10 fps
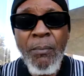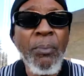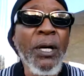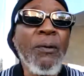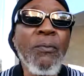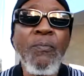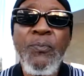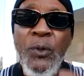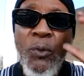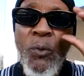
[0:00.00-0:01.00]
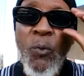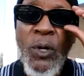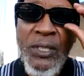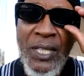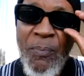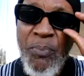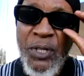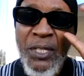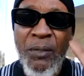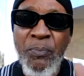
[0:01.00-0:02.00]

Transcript: But once I put it in